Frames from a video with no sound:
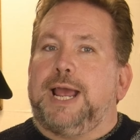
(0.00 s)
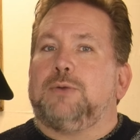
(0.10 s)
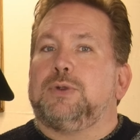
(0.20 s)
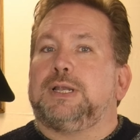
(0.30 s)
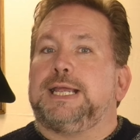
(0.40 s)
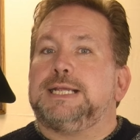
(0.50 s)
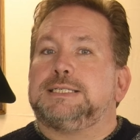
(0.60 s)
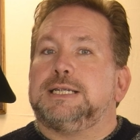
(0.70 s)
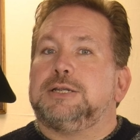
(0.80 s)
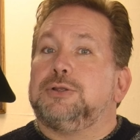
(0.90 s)
and
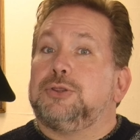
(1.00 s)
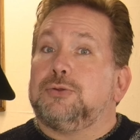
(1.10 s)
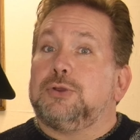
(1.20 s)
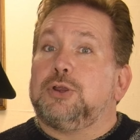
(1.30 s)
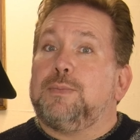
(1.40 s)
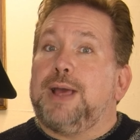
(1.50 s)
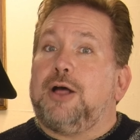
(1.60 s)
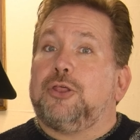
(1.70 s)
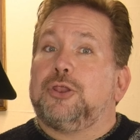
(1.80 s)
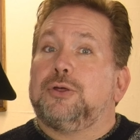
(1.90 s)
release it through your
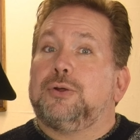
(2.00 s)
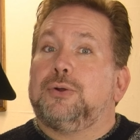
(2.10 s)
mouth